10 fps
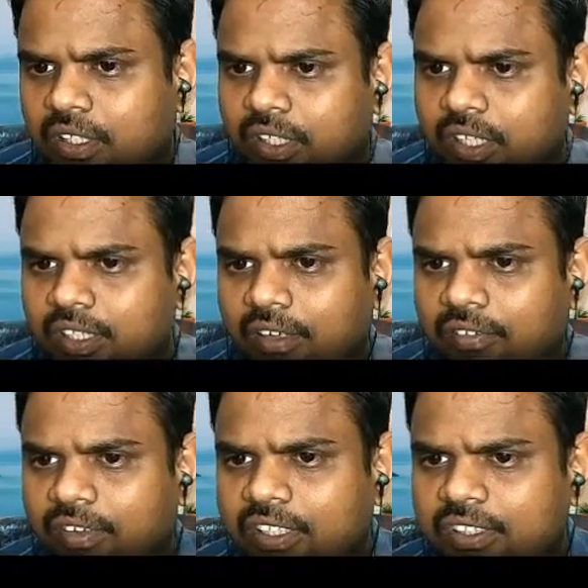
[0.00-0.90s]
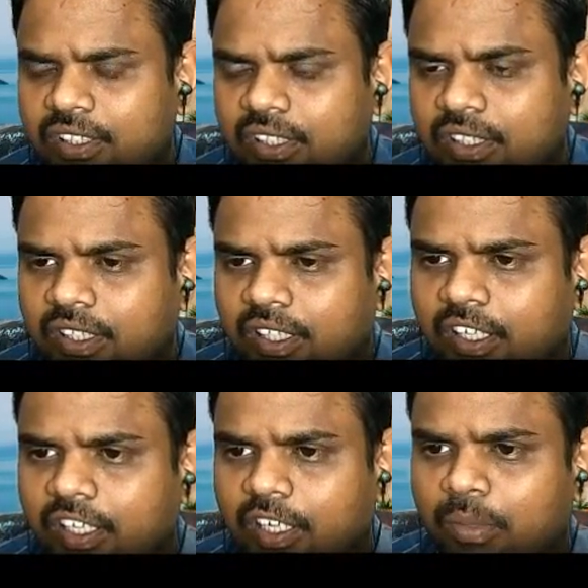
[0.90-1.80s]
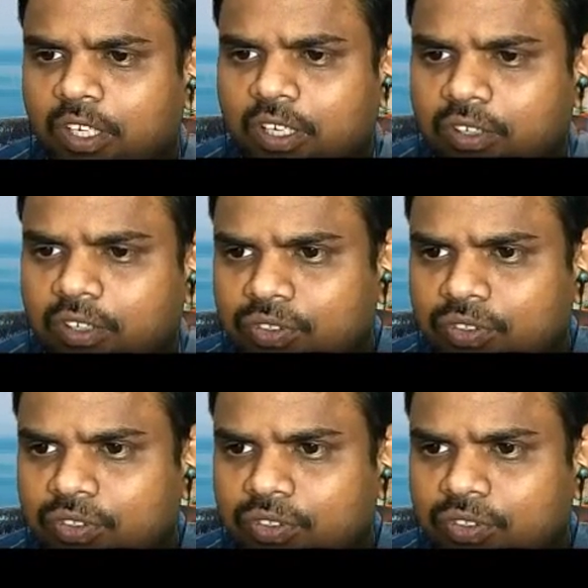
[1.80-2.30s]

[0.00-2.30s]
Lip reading: Okay, the average intermolecular